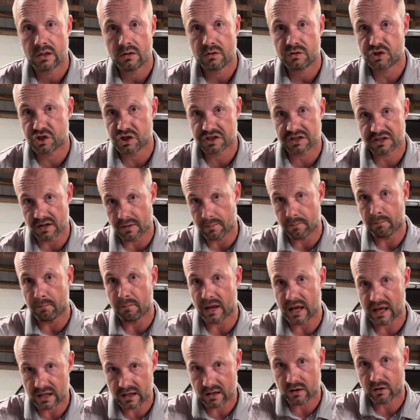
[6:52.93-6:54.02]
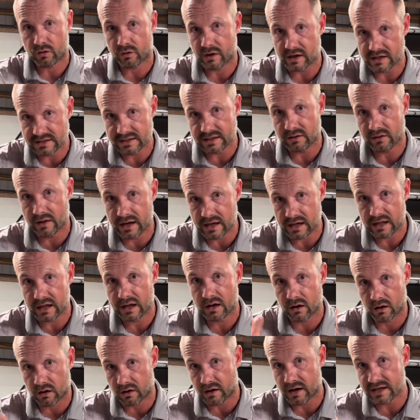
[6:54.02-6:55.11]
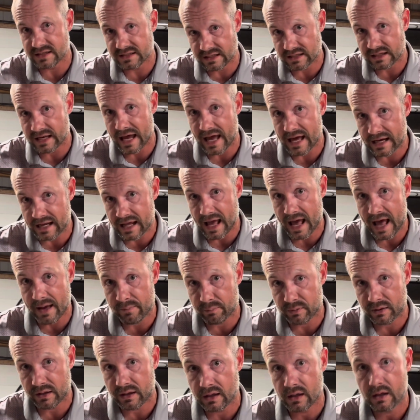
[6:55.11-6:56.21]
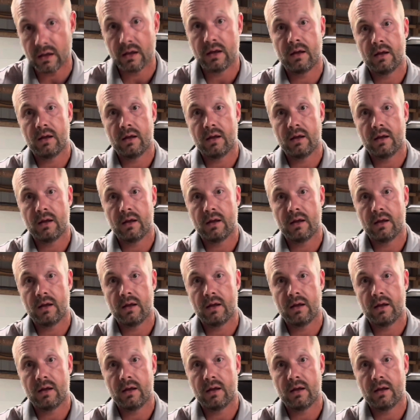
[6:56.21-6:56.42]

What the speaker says: just to make crazy lady or crazy daddy happy,